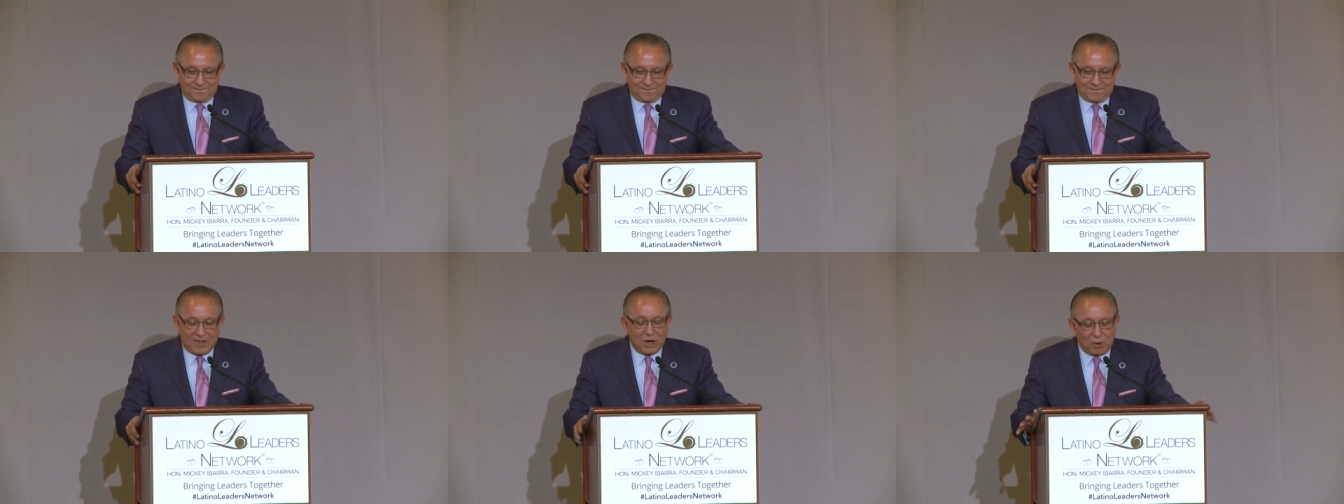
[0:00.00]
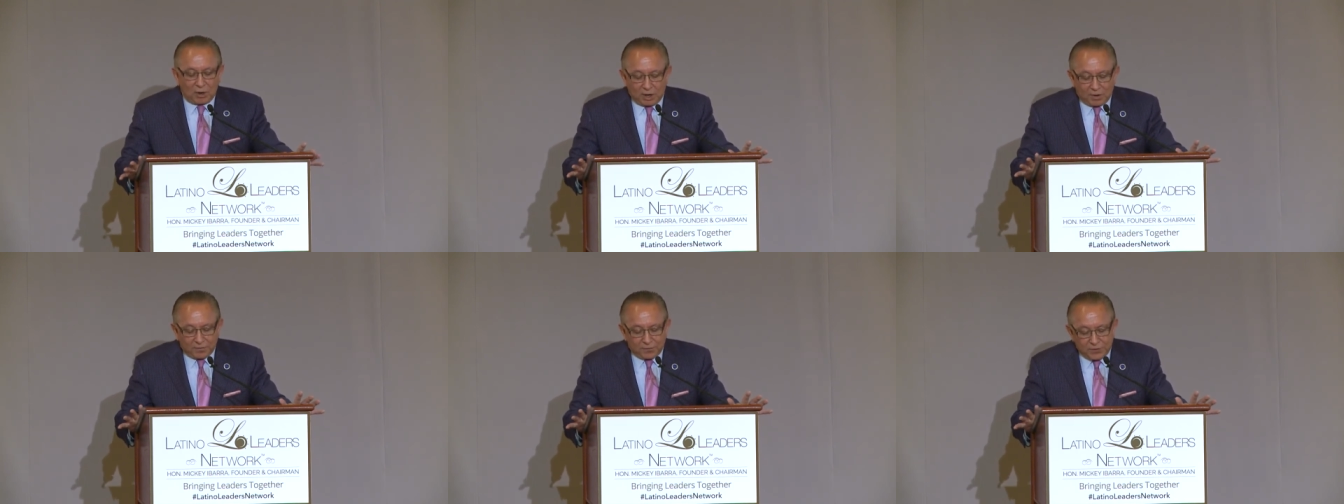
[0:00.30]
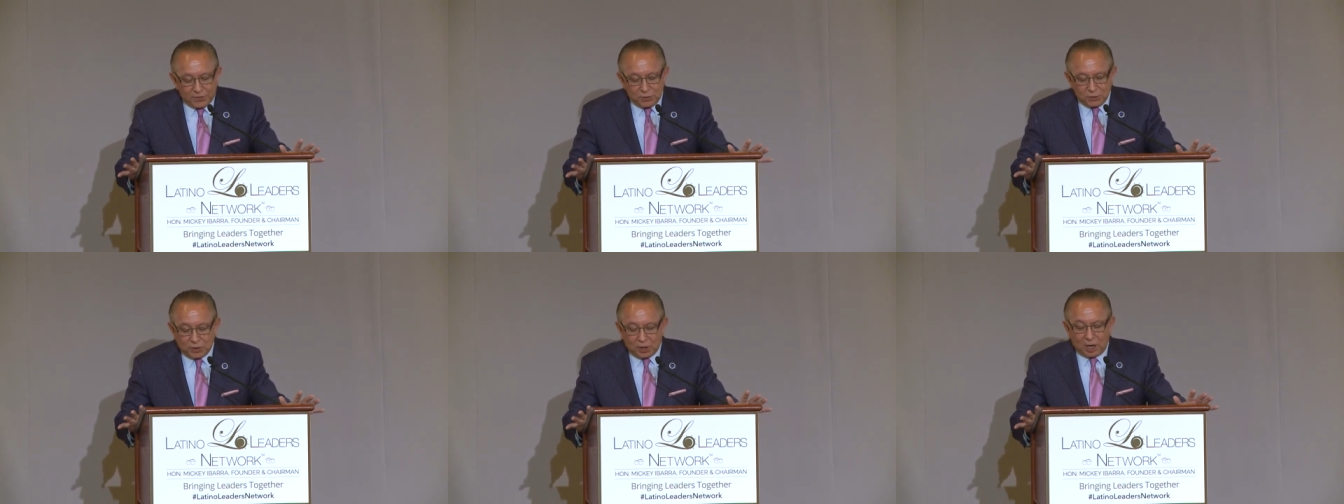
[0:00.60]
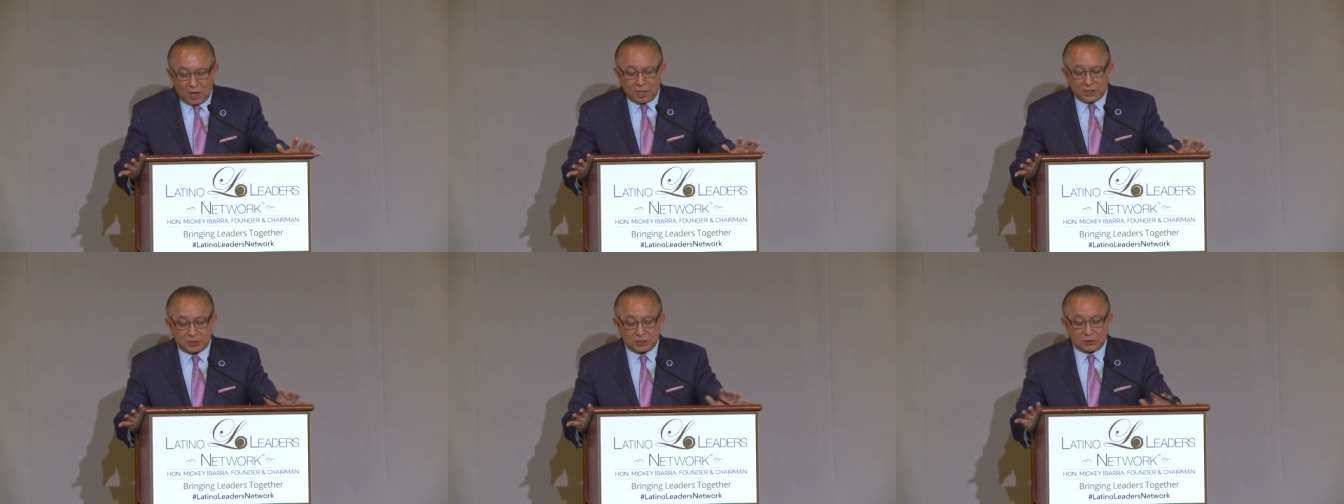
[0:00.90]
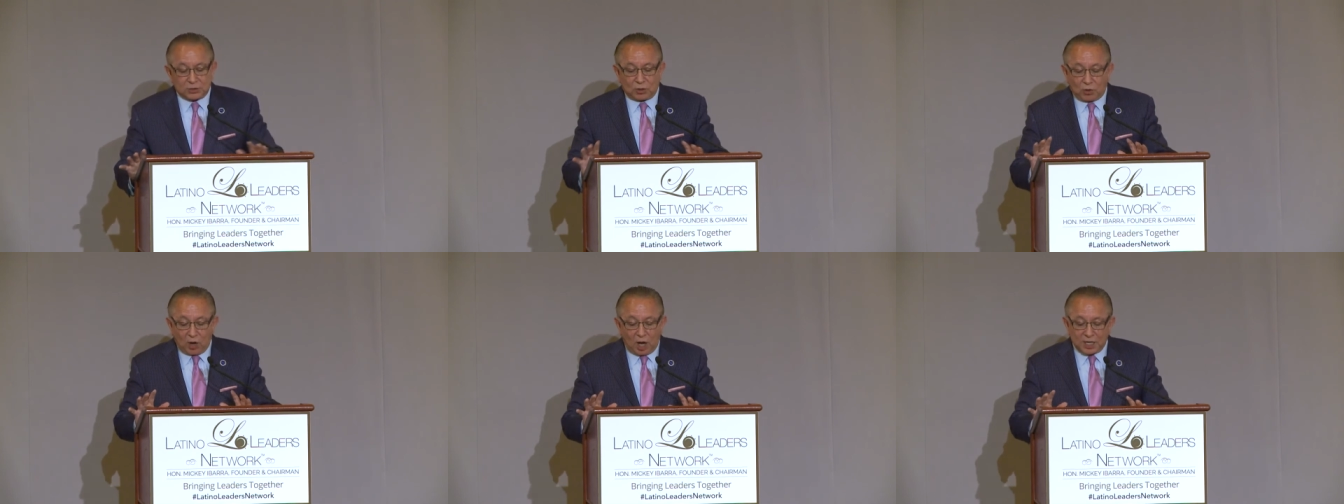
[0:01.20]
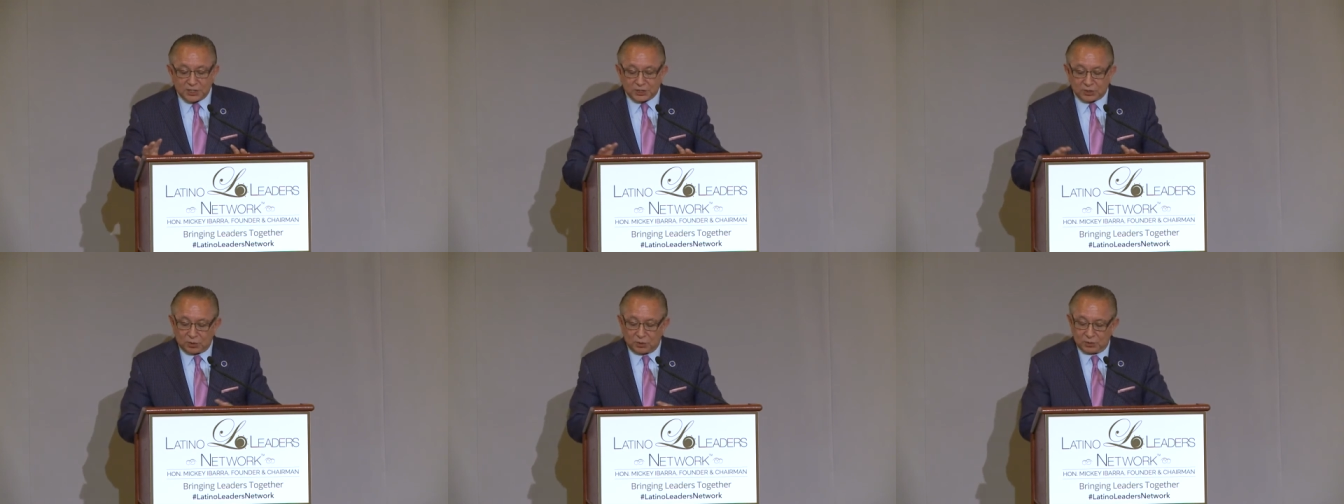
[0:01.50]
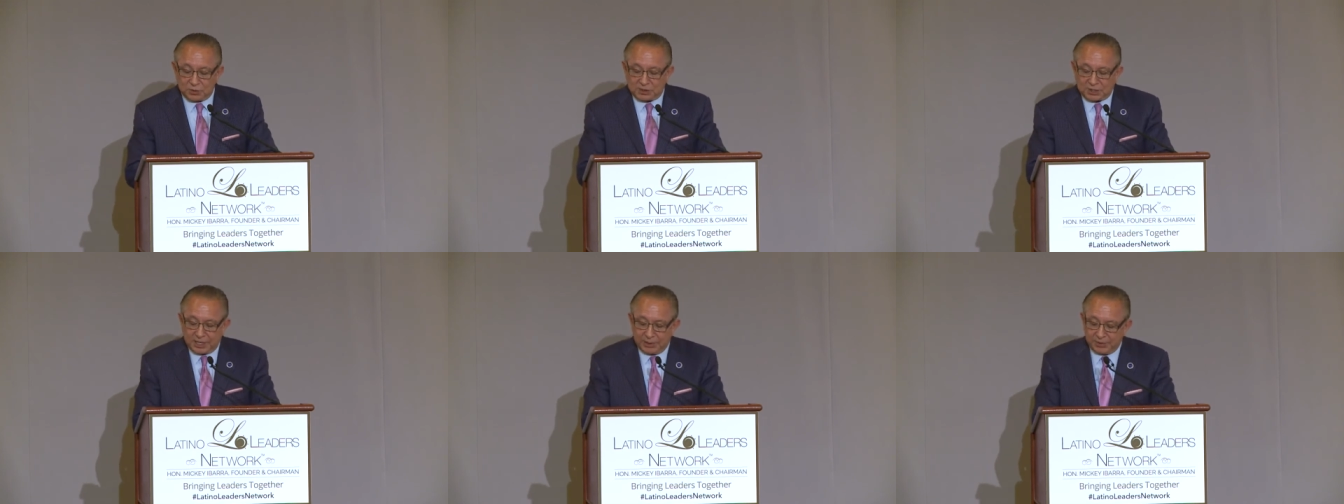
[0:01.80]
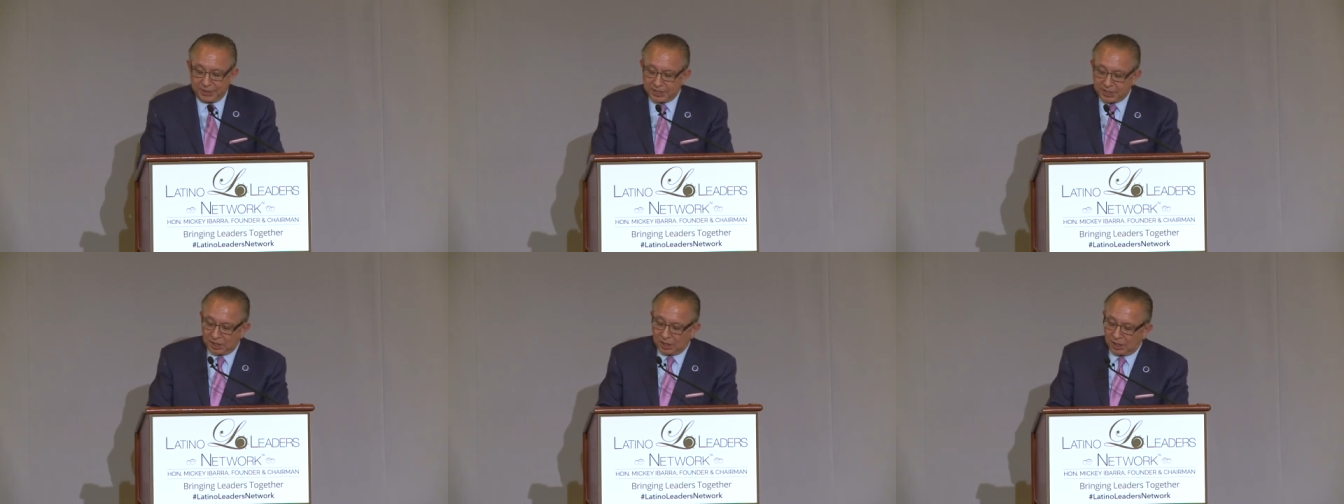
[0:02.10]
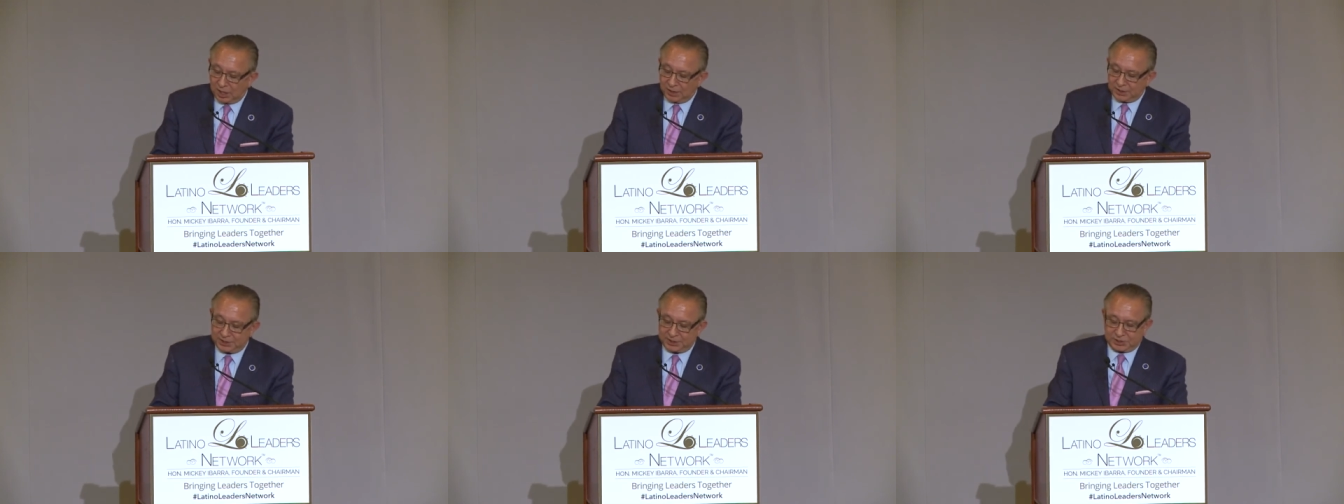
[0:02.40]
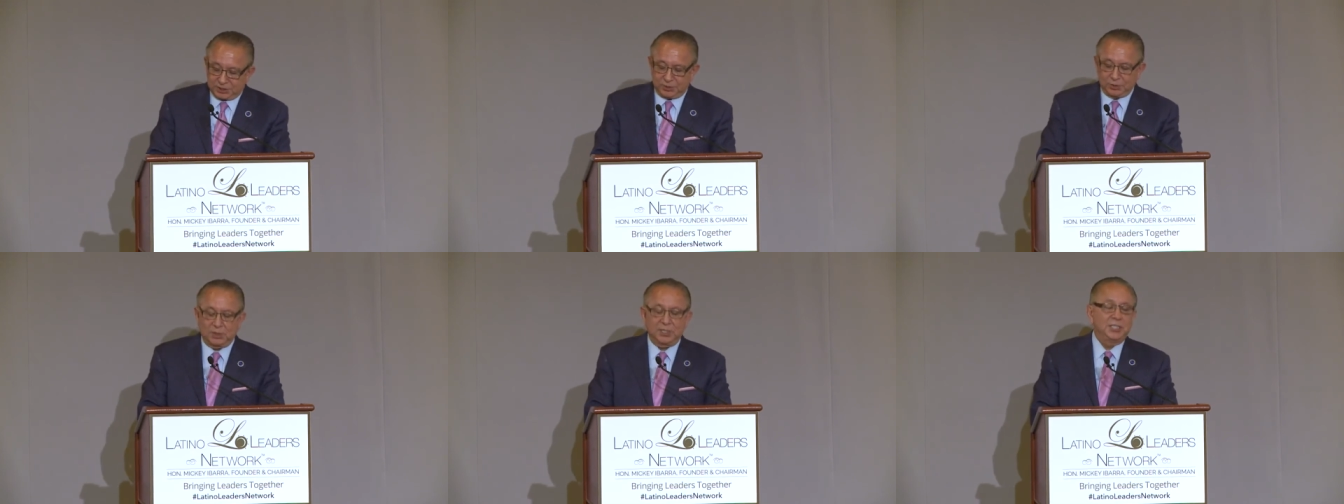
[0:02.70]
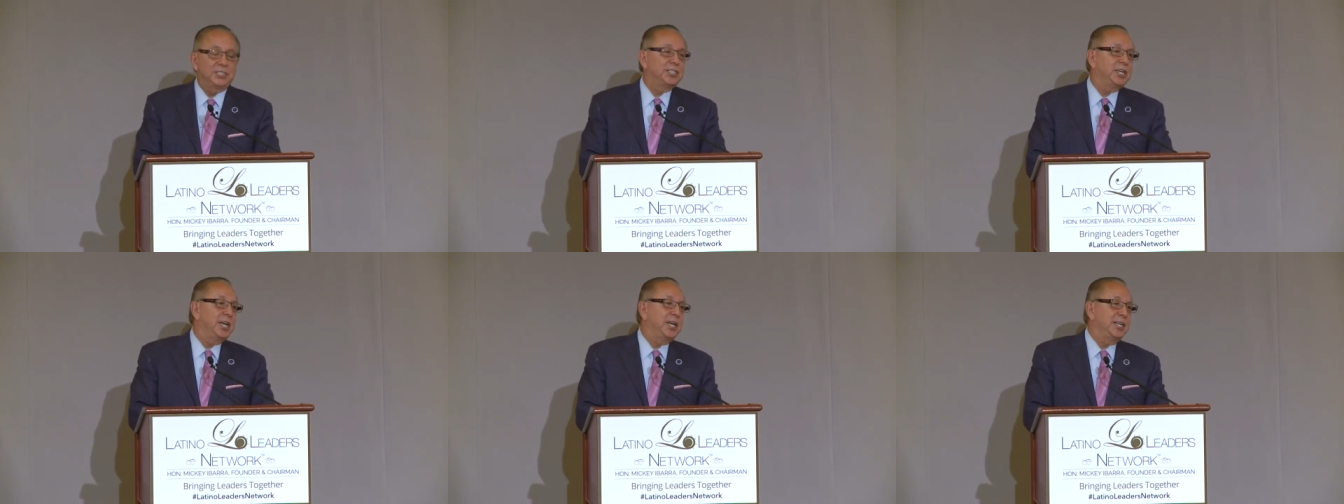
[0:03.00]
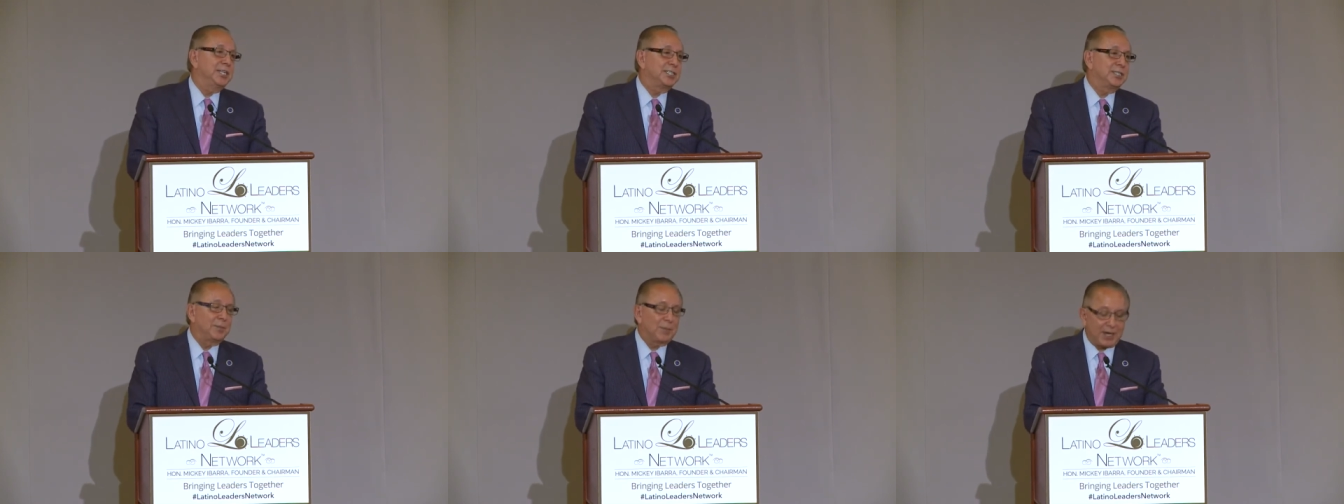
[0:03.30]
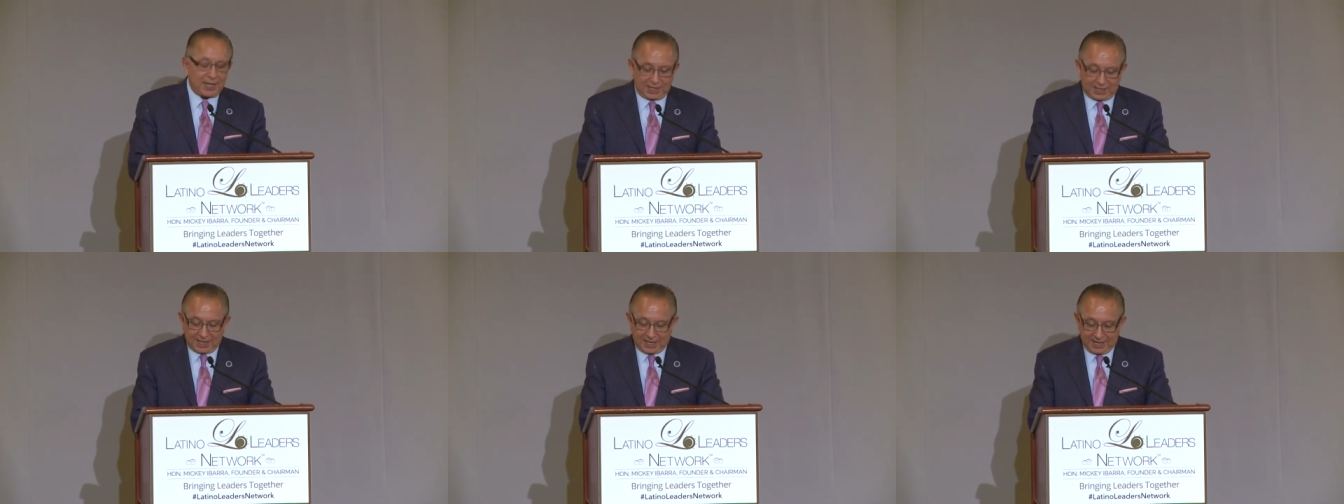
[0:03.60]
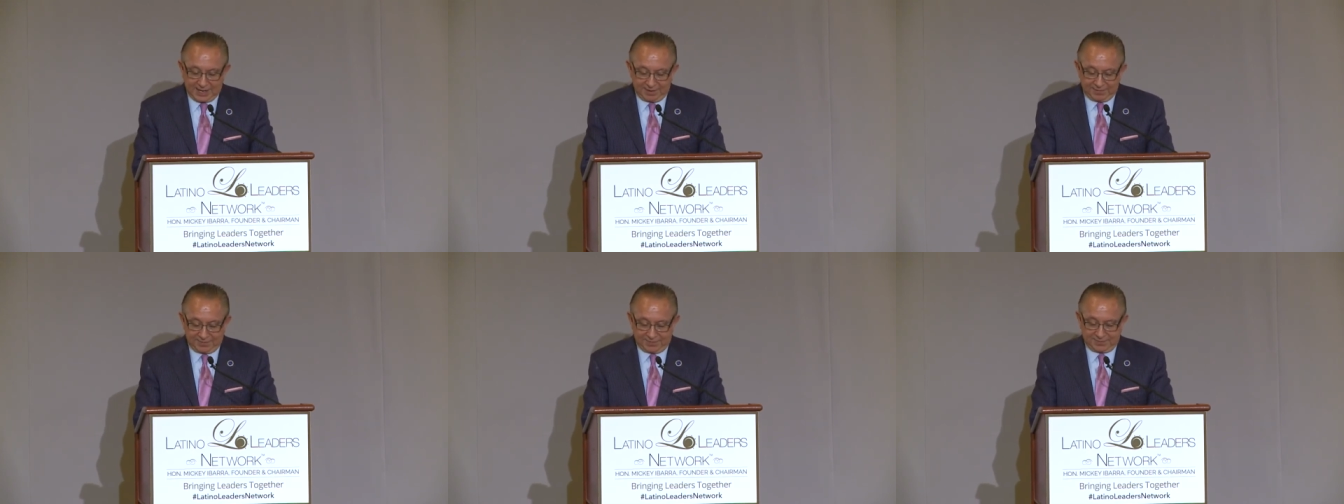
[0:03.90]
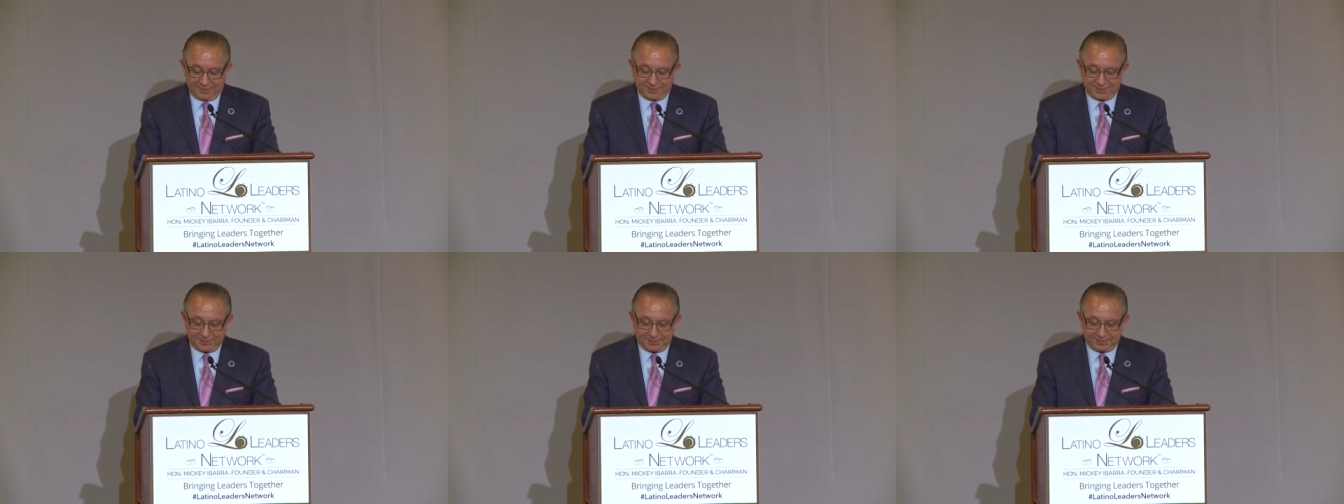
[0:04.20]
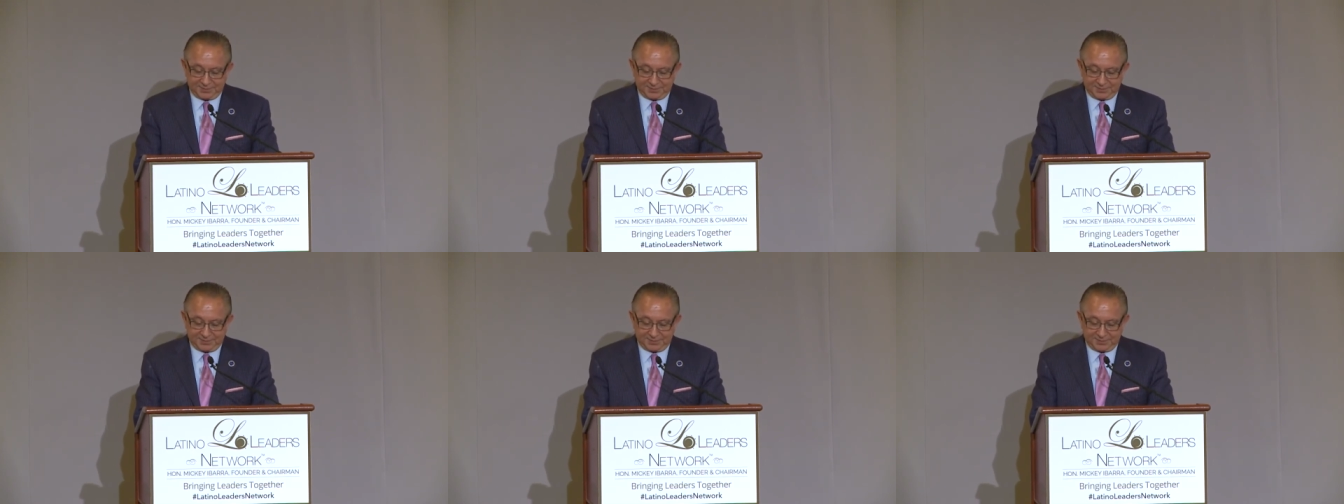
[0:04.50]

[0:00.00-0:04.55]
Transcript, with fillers: There are a few crossroads I recall that truly changed my life.